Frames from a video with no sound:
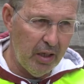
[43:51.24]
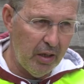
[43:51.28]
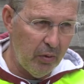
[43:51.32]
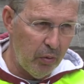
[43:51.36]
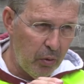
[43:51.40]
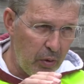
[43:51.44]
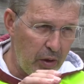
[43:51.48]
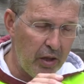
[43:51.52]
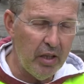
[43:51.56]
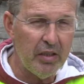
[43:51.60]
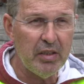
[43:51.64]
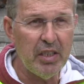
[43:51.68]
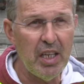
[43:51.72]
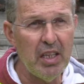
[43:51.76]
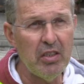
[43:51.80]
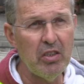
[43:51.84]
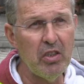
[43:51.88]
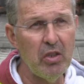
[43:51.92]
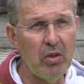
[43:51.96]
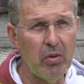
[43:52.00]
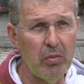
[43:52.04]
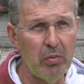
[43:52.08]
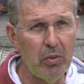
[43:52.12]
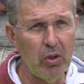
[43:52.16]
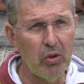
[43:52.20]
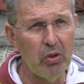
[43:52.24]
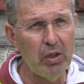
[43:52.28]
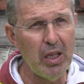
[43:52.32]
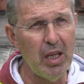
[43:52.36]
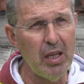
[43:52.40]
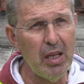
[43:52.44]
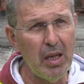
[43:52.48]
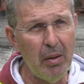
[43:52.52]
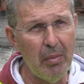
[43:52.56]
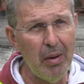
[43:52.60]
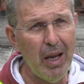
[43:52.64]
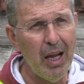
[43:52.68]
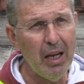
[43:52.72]
with the exception of
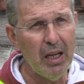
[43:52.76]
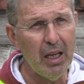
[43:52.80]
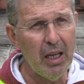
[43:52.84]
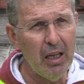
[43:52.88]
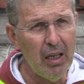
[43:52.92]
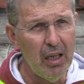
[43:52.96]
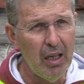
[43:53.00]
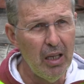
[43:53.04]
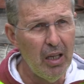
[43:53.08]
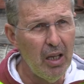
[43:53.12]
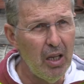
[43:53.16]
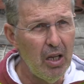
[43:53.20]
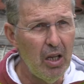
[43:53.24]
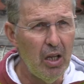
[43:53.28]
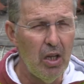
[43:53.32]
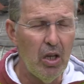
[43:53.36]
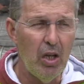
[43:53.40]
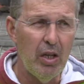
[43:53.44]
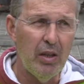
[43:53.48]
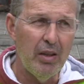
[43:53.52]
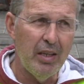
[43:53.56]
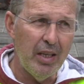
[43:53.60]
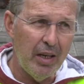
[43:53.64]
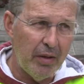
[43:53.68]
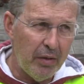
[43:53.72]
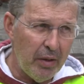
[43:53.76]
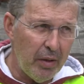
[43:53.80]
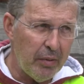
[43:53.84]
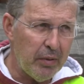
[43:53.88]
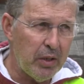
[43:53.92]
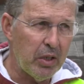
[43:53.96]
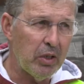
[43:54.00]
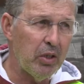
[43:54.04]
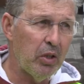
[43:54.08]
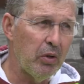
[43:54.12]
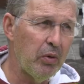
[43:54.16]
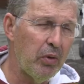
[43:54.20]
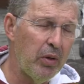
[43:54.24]
Montaña Blanca, the
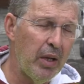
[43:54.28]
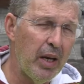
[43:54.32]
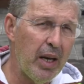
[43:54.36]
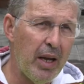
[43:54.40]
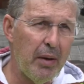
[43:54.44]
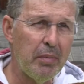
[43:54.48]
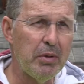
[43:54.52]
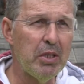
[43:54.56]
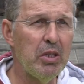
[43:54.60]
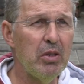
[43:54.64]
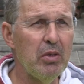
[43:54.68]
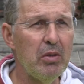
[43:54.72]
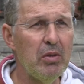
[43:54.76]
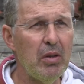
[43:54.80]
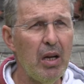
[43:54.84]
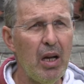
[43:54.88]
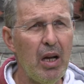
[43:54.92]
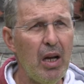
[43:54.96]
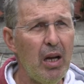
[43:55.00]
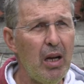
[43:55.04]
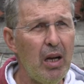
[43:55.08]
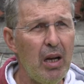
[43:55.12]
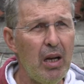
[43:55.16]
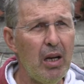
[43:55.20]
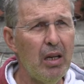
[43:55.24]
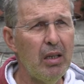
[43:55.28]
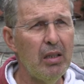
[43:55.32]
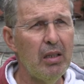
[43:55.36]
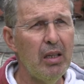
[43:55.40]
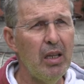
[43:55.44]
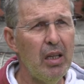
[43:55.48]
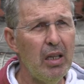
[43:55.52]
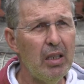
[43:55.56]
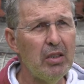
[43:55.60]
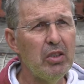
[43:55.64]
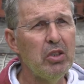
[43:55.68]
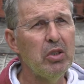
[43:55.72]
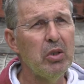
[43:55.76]
rest of the eruption are uh,
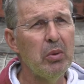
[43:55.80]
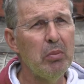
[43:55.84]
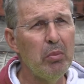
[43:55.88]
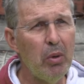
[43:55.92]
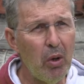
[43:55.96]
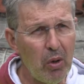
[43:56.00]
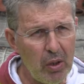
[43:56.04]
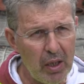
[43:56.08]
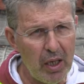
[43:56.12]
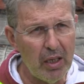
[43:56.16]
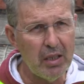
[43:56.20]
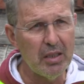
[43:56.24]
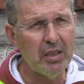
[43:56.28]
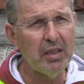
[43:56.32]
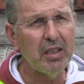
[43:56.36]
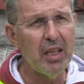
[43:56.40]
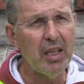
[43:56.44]
Strombolian